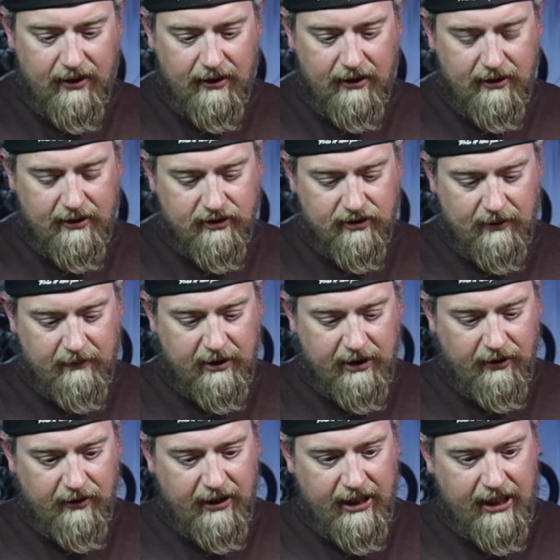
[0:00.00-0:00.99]
So I'm going
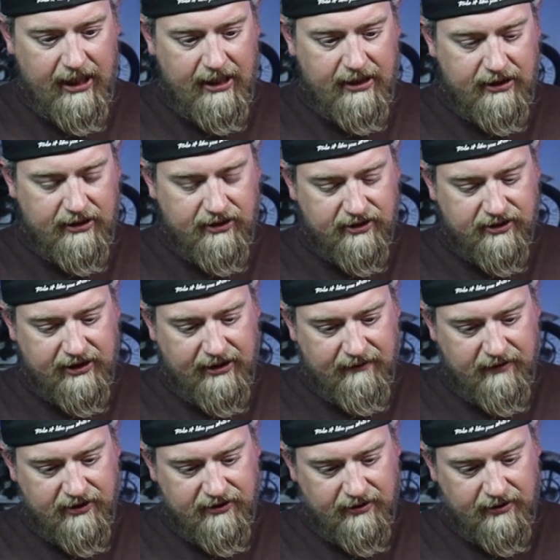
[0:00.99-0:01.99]
to go ahead and just give
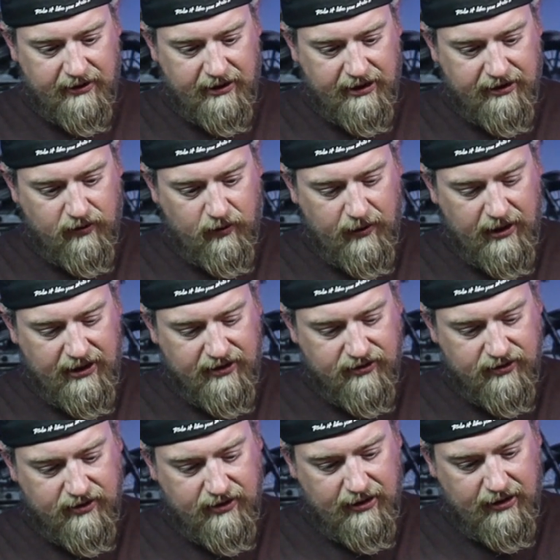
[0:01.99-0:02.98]
this a little
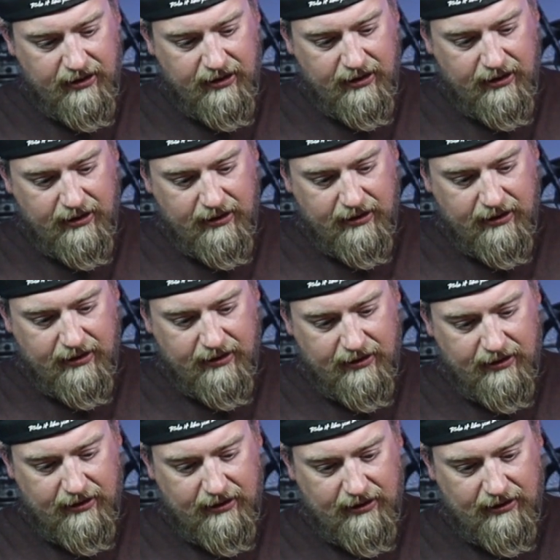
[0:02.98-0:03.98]
twist,
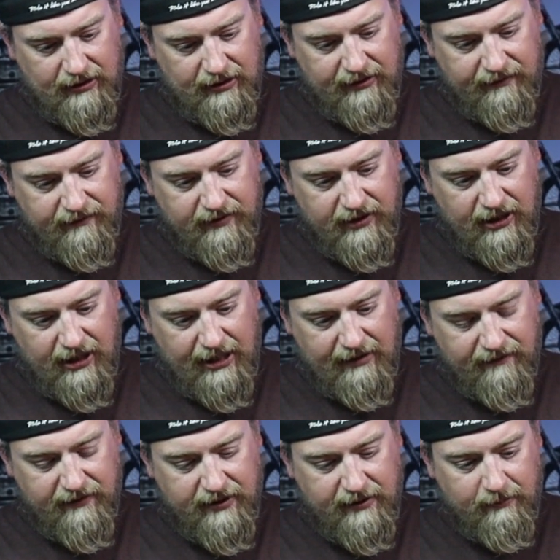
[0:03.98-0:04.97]
lift it
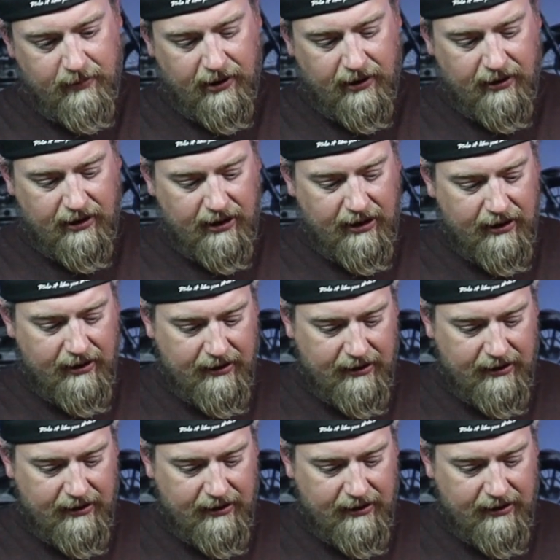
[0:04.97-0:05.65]
off of the burner.